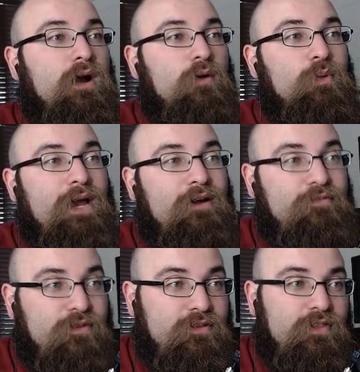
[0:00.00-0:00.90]
We
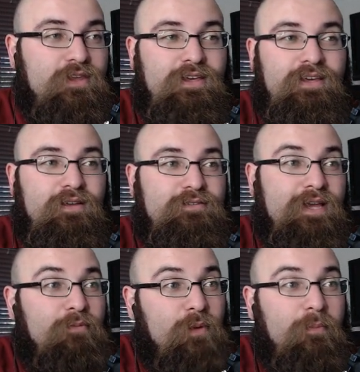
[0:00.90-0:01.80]
have the
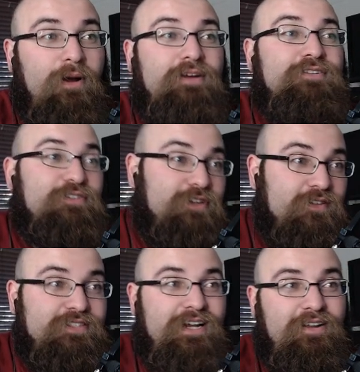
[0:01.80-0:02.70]
Tampa Bay Buccaneers on the
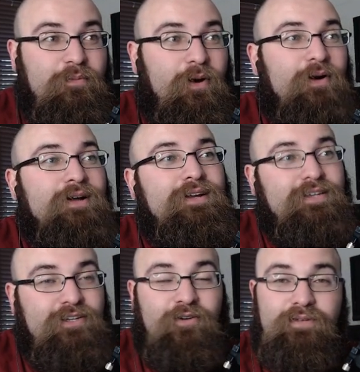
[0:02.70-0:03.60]
other side of the ball.
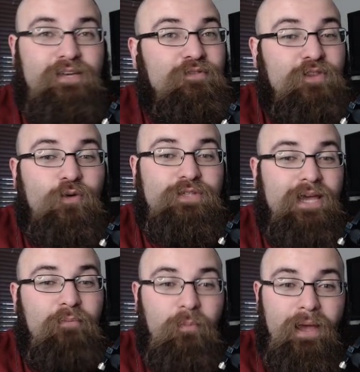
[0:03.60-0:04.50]
You know, even though
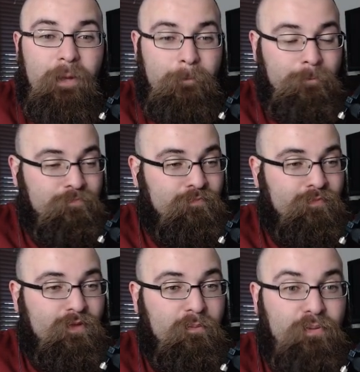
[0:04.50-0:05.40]
Tampa Bay
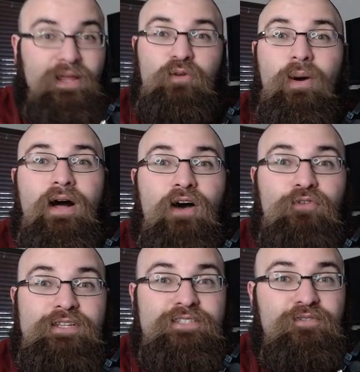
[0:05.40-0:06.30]
played well
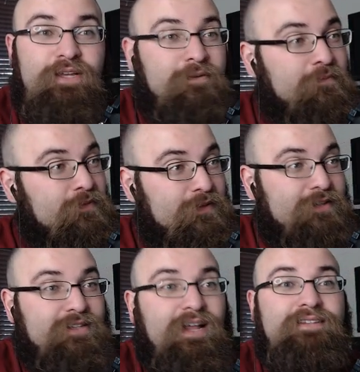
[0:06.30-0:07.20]
offensively,
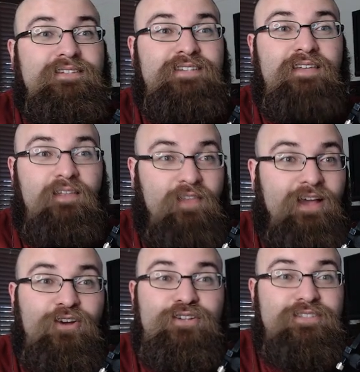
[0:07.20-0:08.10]
there's a lot to say that they
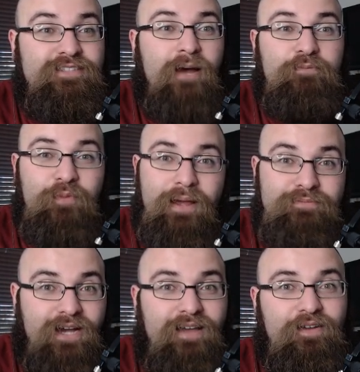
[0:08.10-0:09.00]
couldn't stop the
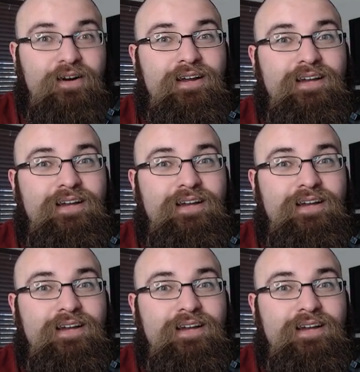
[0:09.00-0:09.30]
Rams either.